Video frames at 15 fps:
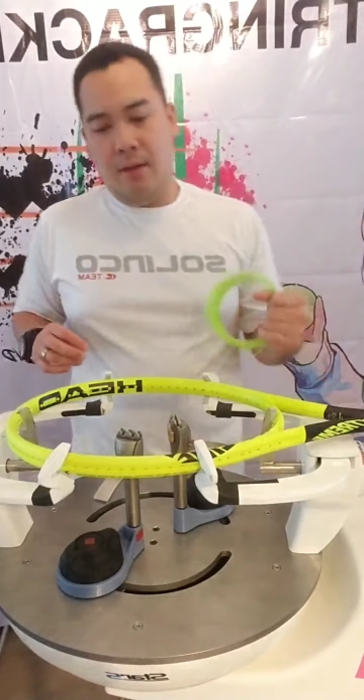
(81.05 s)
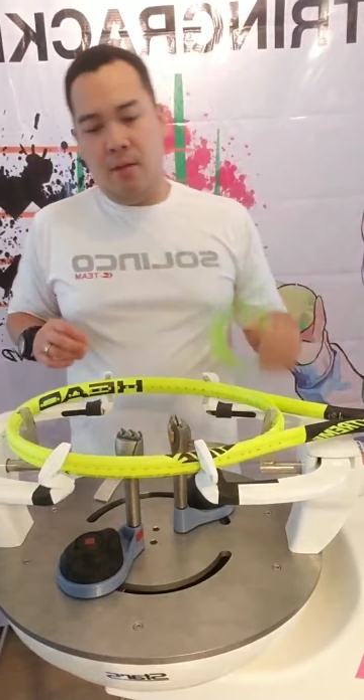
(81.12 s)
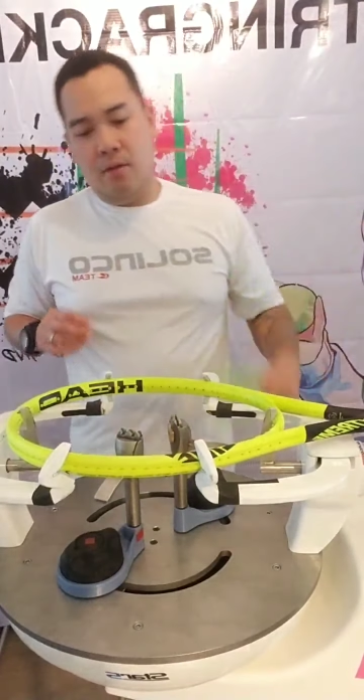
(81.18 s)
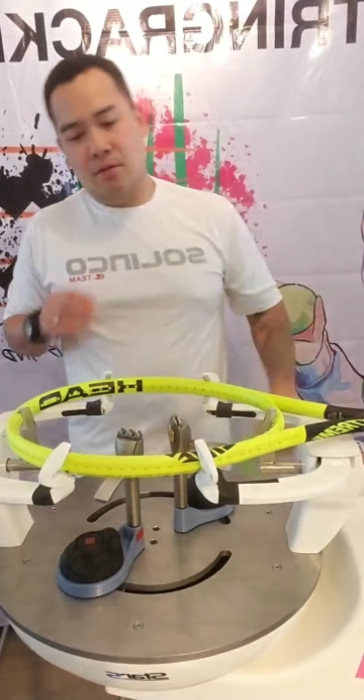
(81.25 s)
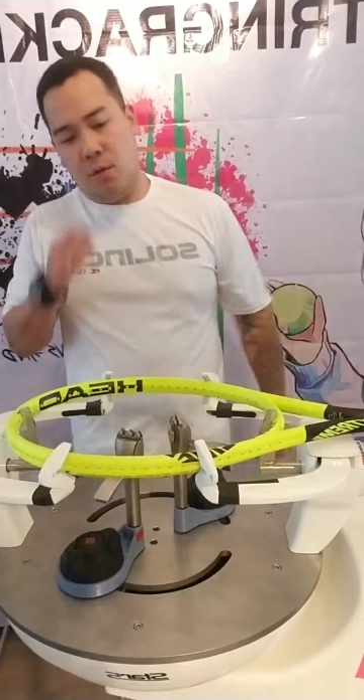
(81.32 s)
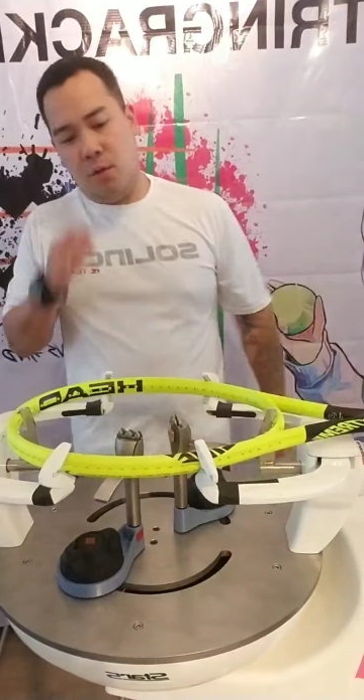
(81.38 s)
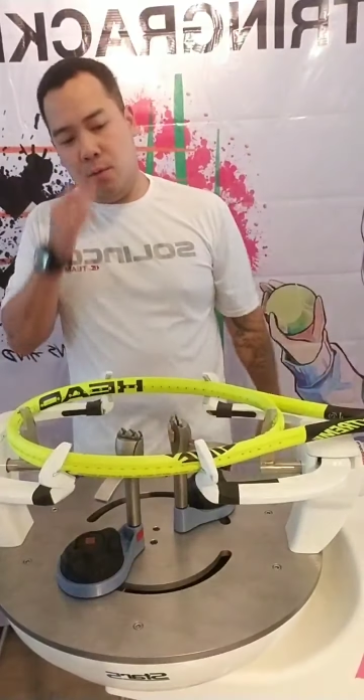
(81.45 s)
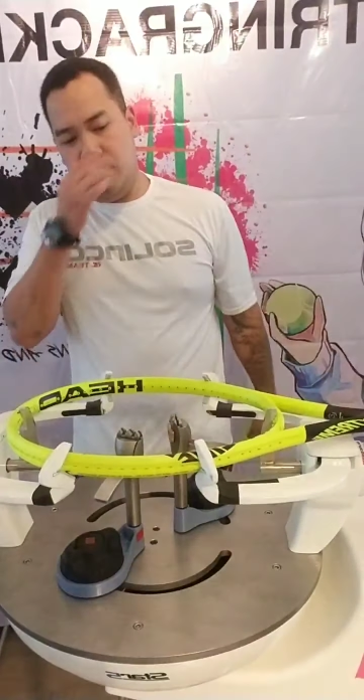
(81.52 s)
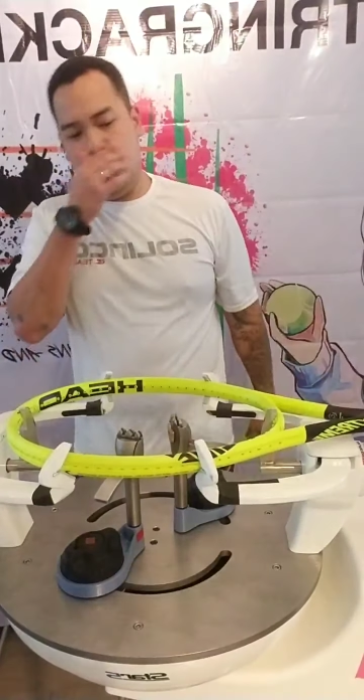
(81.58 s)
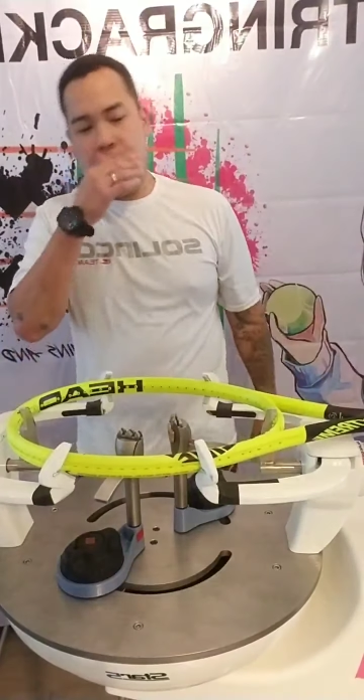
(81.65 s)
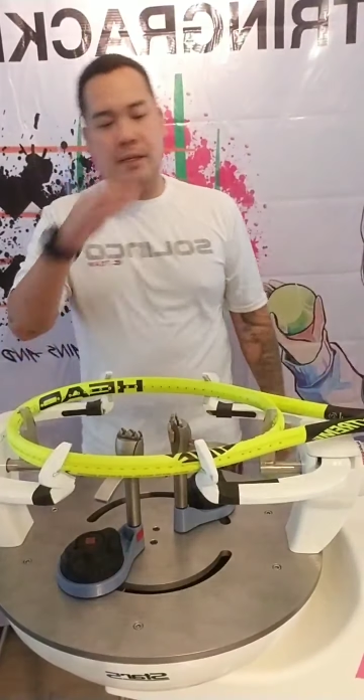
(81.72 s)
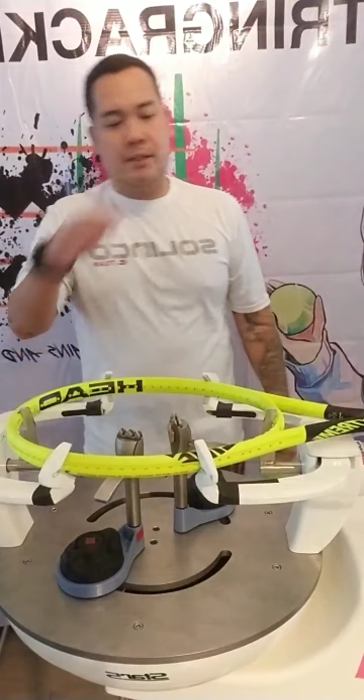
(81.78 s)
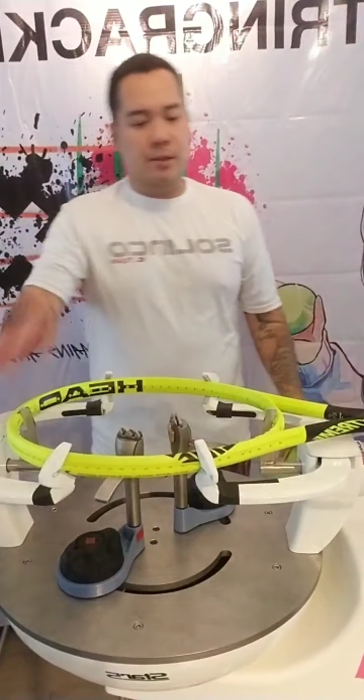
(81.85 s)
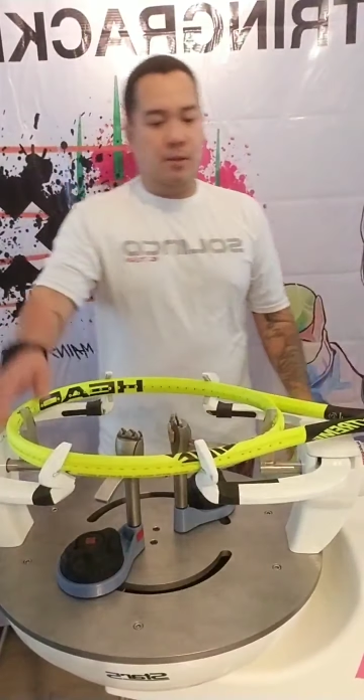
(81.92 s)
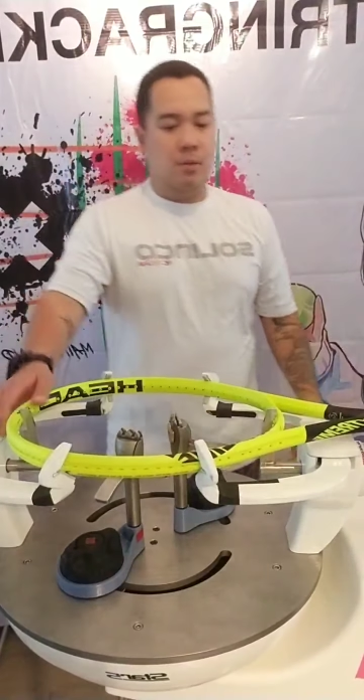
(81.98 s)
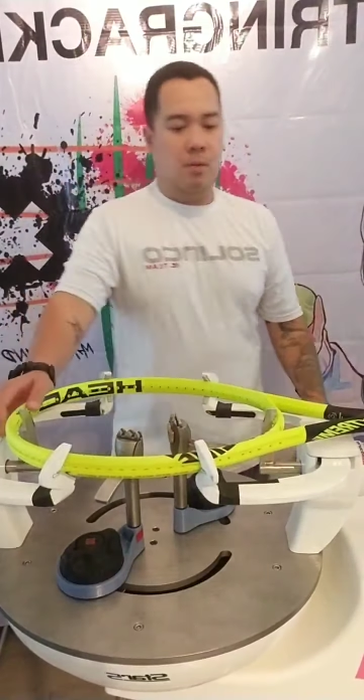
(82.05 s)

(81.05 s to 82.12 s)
So what should I do?